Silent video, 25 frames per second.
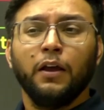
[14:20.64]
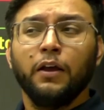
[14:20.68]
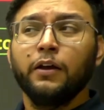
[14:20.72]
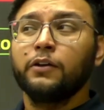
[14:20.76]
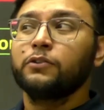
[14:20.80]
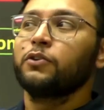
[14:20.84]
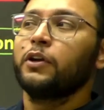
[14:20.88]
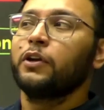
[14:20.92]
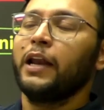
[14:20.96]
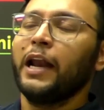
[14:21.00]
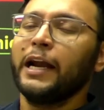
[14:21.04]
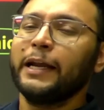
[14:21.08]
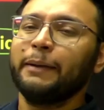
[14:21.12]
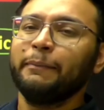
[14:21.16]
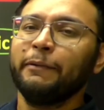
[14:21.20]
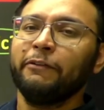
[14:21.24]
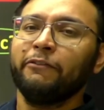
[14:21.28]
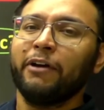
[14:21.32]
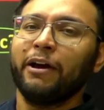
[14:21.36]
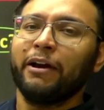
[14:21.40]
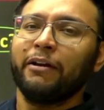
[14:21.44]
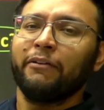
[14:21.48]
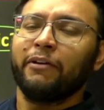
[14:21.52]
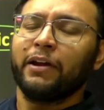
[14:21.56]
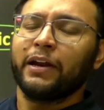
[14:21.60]
So let me
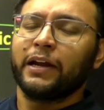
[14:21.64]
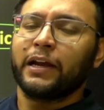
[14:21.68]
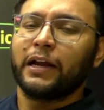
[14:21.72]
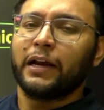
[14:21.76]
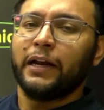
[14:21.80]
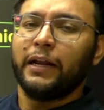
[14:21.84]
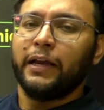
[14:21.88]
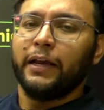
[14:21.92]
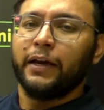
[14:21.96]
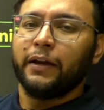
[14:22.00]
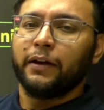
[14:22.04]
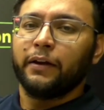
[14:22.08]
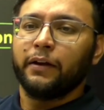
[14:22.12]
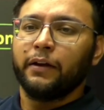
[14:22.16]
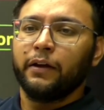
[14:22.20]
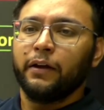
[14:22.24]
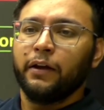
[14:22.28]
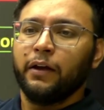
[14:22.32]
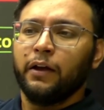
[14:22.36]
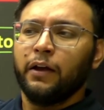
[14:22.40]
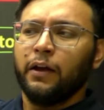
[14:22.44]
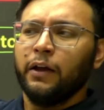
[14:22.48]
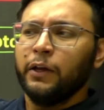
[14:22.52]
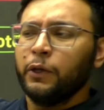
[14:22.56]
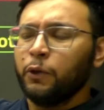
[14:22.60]
very clear.
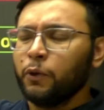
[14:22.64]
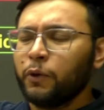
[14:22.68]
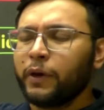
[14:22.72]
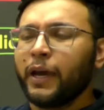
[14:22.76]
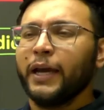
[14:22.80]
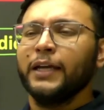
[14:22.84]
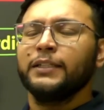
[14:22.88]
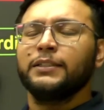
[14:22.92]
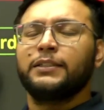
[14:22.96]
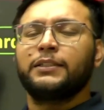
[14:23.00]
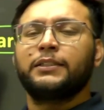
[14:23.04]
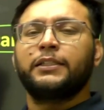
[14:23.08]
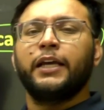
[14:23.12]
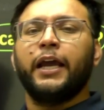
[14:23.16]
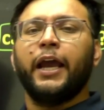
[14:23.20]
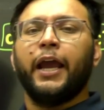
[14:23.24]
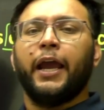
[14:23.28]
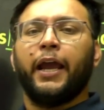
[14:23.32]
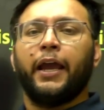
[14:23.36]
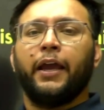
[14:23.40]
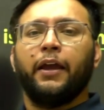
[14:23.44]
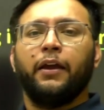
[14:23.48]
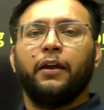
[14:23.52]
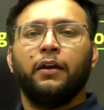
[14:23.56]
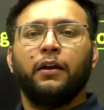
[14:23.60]
You can
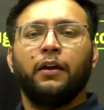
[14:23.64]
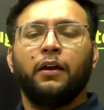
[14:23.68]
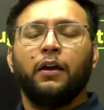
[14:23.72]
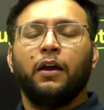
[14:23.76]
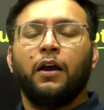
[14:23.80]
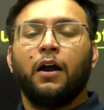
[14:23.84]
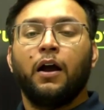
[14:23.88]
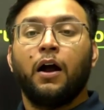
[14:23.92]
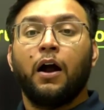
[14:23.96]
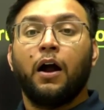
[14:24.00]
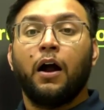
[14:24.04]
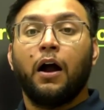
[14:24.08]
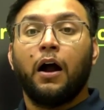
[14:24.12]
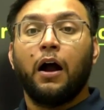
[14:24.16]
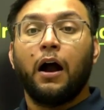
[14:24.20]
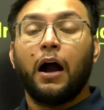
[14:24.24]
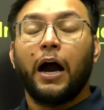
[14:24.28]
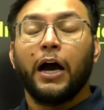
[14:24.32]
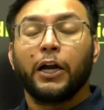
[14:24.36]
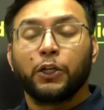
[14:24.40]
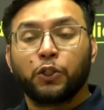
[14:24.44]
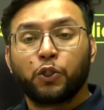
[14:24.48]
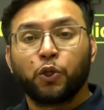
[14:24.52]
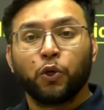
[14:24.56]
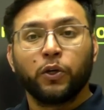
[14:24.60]
say
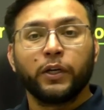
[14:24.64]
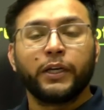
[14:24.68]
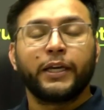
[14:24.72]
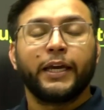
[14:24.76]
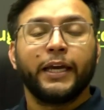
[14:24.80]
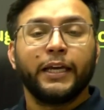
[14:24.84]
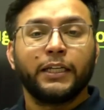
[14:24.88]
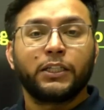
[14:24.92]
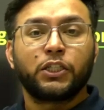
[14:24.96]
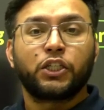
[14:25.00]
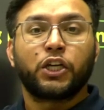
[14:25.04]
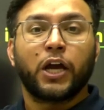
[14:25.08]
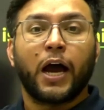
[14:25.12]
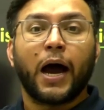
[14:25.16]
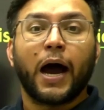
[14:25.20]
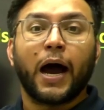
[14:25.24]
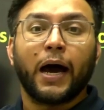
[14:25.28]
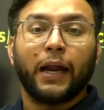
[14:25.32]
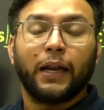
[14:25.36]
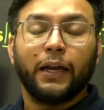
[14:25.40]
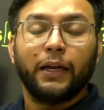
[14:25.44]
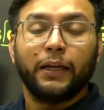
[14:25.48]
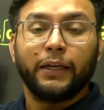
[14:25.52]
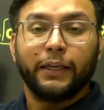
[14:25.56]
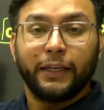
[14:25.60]
Arjun ki
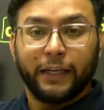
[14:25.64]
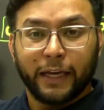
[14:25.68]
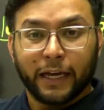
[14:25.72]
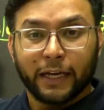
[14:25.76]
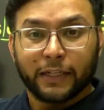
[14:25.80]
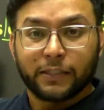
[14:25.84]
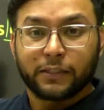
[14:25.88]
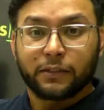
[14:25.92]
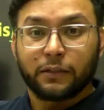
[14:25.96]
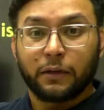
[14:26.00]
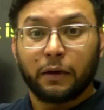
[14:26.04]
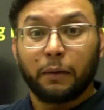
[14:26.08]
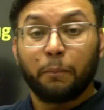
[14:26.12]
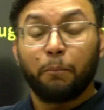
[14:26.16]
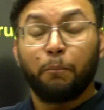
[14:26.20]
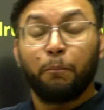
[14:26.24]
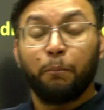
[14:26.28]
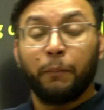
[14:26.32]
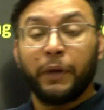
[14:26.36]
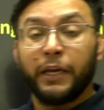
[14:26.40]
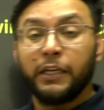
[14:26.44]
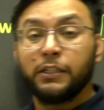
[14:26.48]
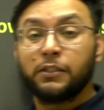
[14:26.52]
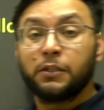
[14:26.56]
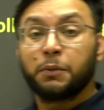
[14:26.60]
chhal, yes,
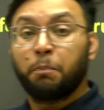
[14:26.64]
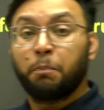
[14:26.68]
means